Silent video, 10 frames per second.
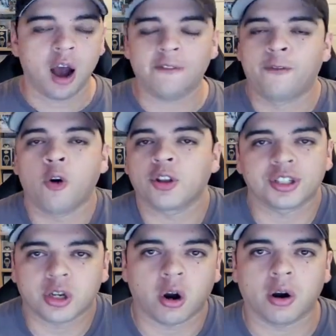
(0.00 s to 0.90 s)
for
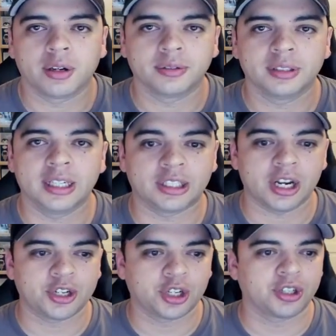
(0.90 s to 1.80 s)
this card. It's
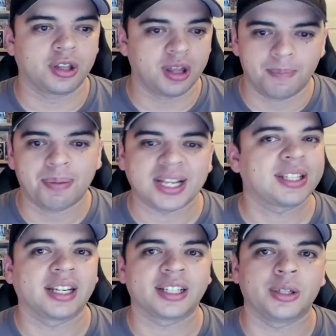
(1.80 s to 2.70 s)
just the
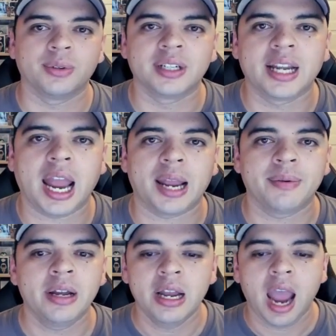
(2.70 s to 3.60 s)
best link to in the game.
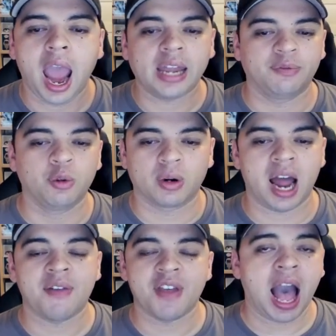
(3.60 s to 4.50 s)
And if you want to
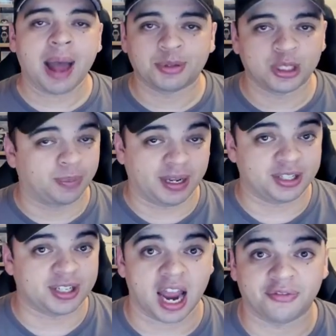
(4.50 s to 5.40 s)
have the options to play
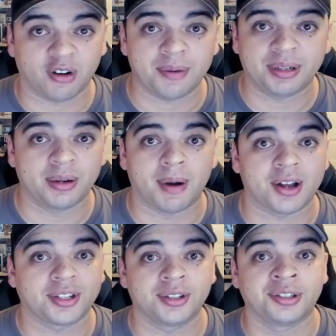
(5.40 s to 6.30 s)
side frame gear
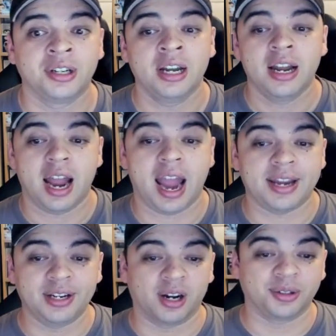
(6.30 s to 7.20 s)
monsters,
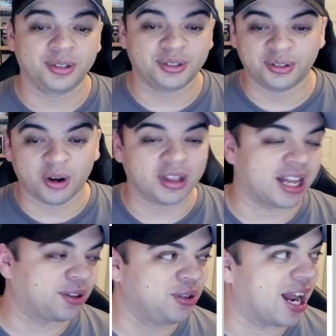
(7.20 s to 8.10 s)
and you know, you
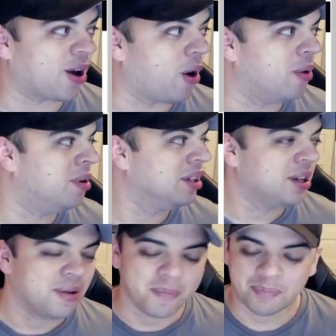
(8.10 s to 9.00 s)
do that whole
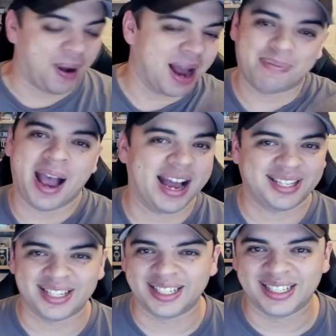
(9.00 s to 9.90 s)

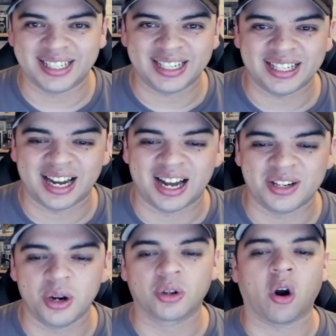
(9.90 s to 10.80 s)
bypassing the
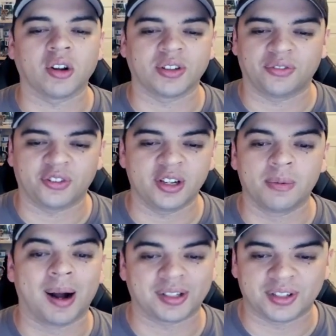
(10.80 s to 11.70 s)
no cards on the
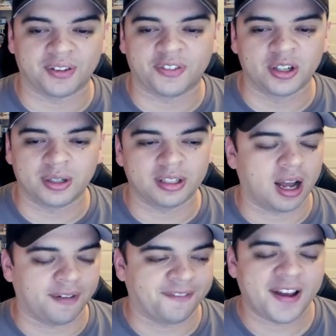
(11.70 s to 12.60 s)
field, monsters on the field
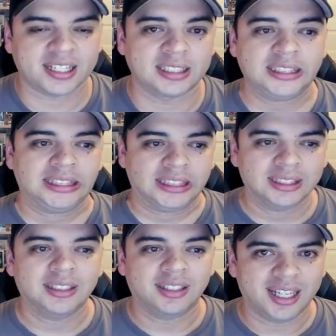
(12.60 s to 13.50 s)
effect,
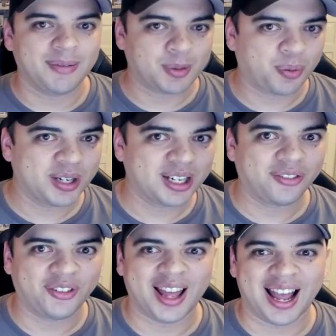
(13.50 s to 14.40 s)
Lambuk's pretty
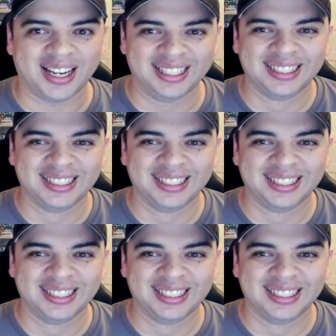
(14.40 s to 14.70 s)
good for that.